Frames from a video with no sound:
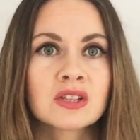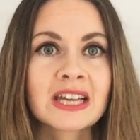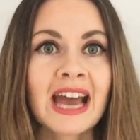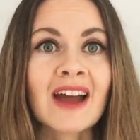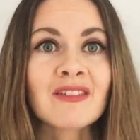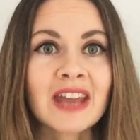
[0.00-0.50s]

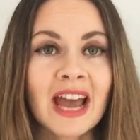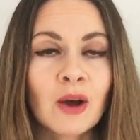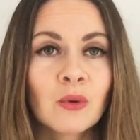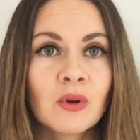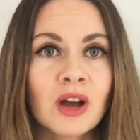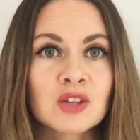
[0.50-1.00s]
carry
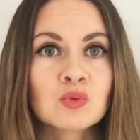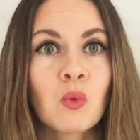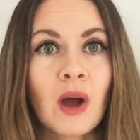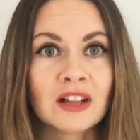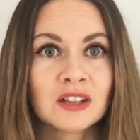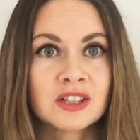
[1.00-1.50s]
out, as
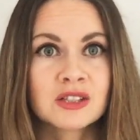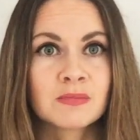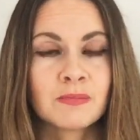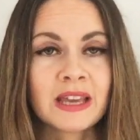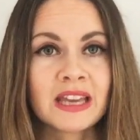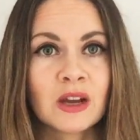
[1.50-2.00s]
well as
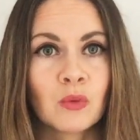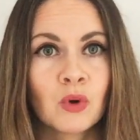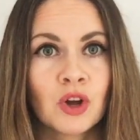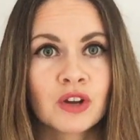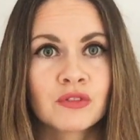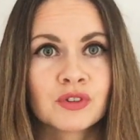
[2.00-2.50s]
being at
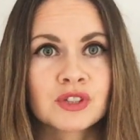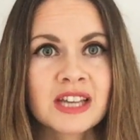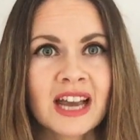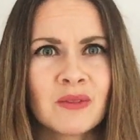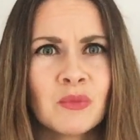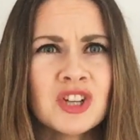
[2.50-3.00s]
work
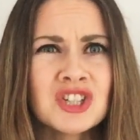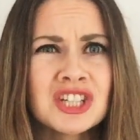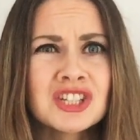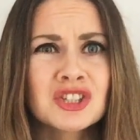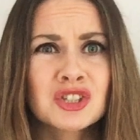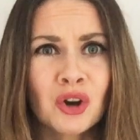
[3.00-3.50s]
full-time, which
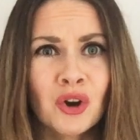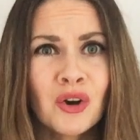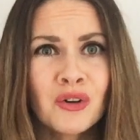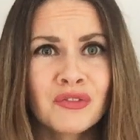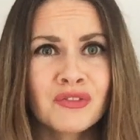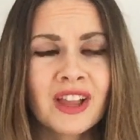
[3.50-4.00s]
is
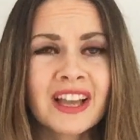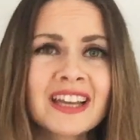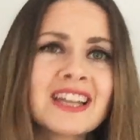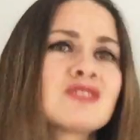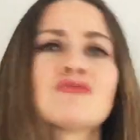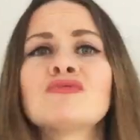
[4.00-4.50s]
tough. Like,
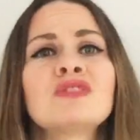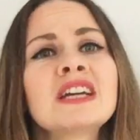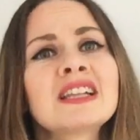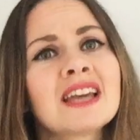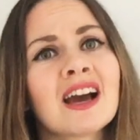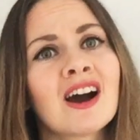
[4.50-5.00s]
it's
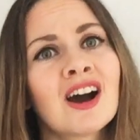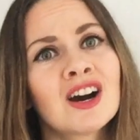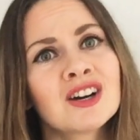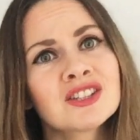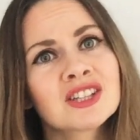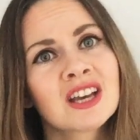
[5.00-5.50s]
really
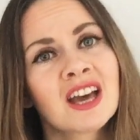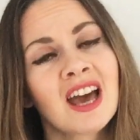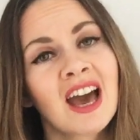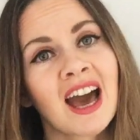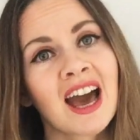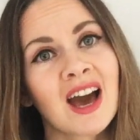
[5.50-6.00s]
hard.
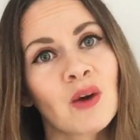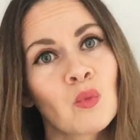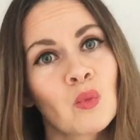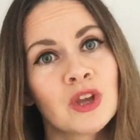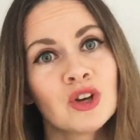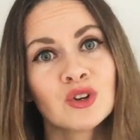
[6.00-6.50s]
And
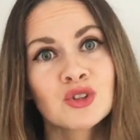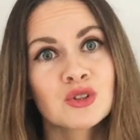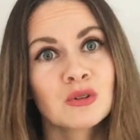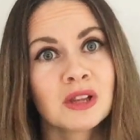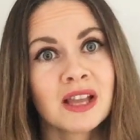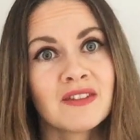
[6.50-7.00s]
we
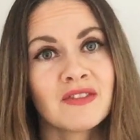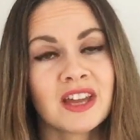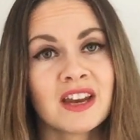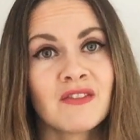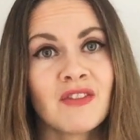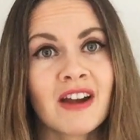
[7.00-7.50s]
also live
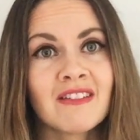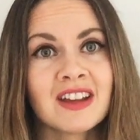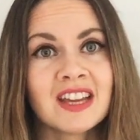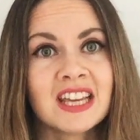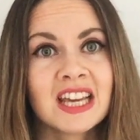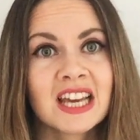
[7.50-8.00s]
in a
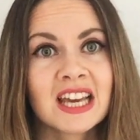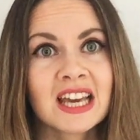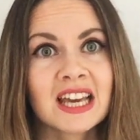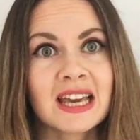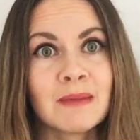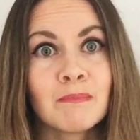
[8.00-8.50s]
very,
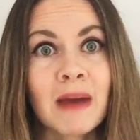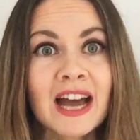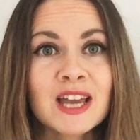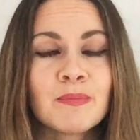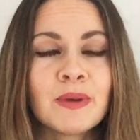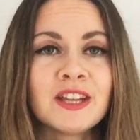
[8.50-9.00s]
in my
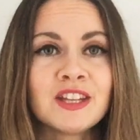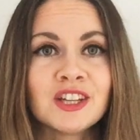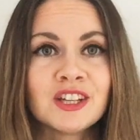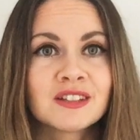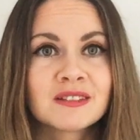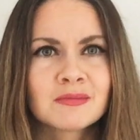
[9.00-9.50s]

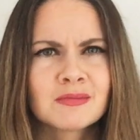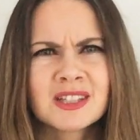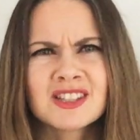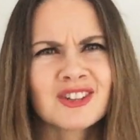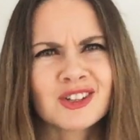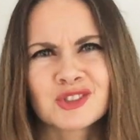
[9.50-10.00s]
opinion, well,
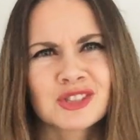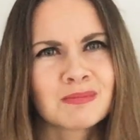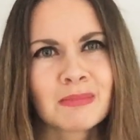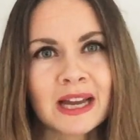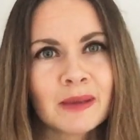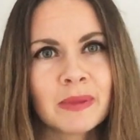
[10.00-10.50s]
it's not just in
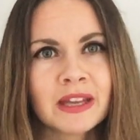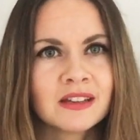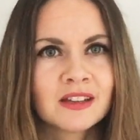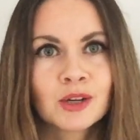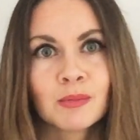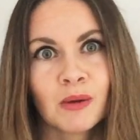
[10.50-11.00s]
my
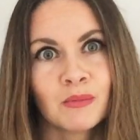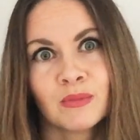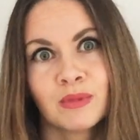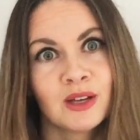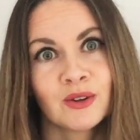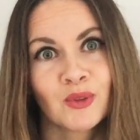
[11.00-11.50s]
opinion, come on,
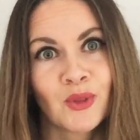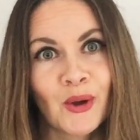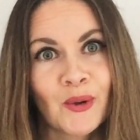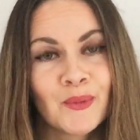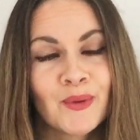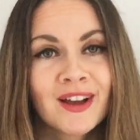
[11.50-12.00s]
we all
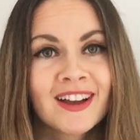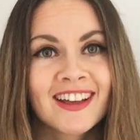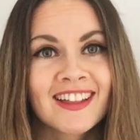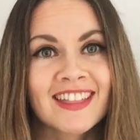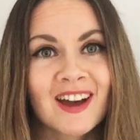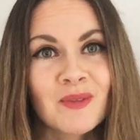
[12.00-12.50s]
know
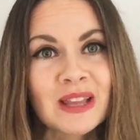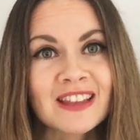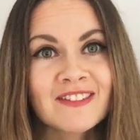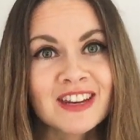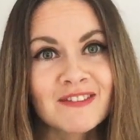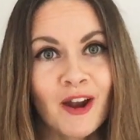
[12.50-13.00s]
that we
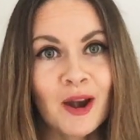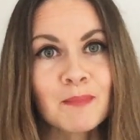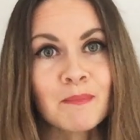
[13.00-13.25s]
live in a very